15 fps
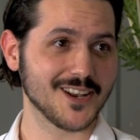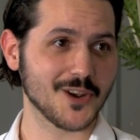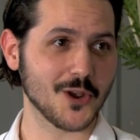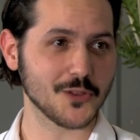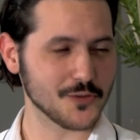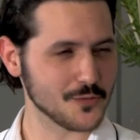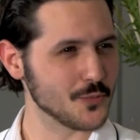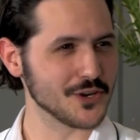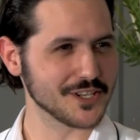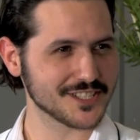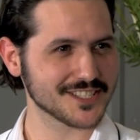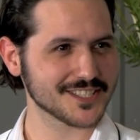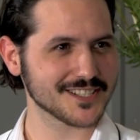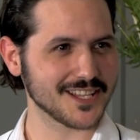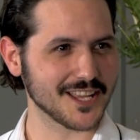lot of
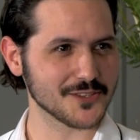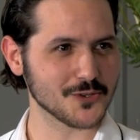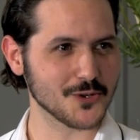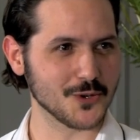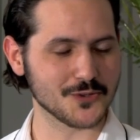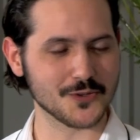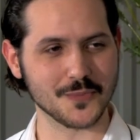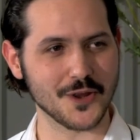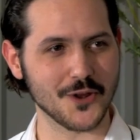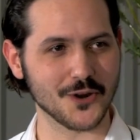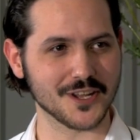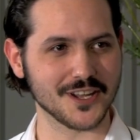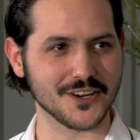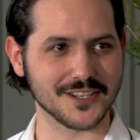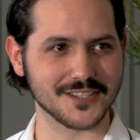Brits like to go to
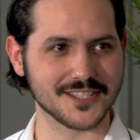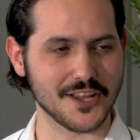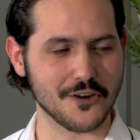Mallorca and